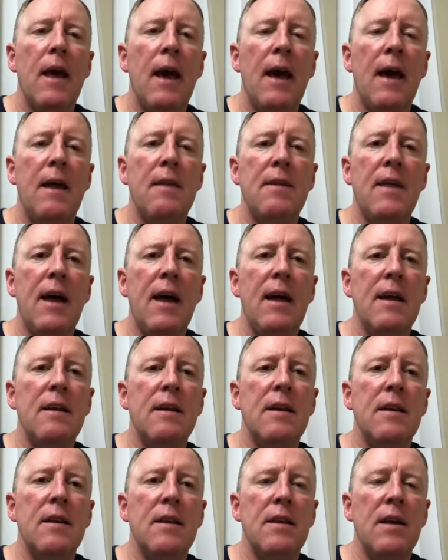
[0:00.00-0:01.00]
And
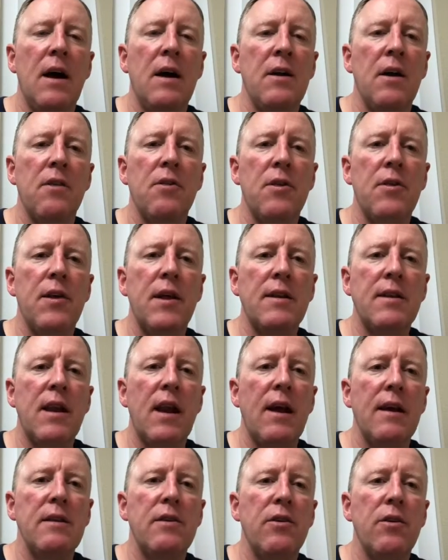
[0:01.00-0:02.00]
then another thing that
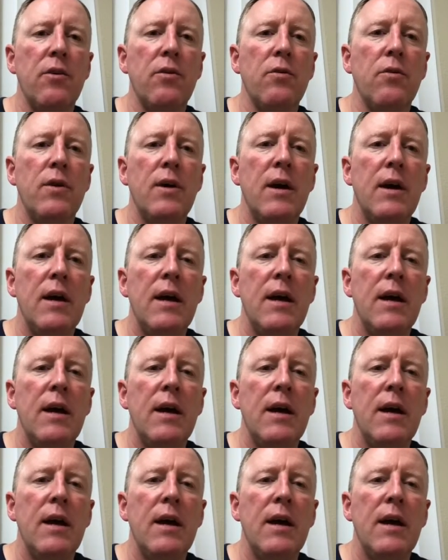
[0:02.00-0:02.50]
I do